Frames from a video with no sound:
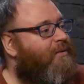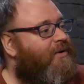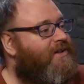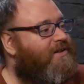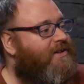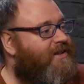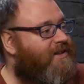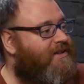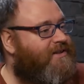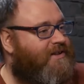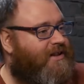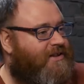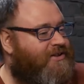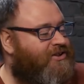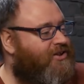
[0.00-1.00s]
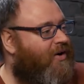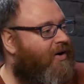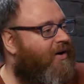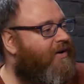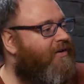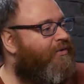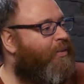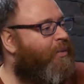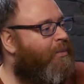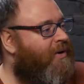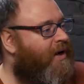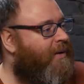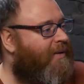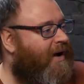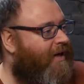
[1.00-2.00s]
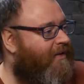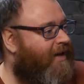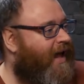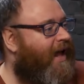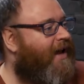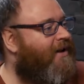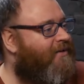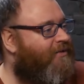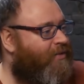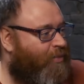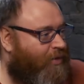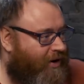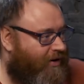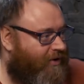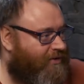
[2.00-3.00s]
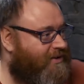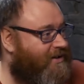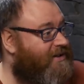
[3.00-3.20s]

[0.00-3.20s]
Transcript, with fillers: which is a song that will bring about the end of the world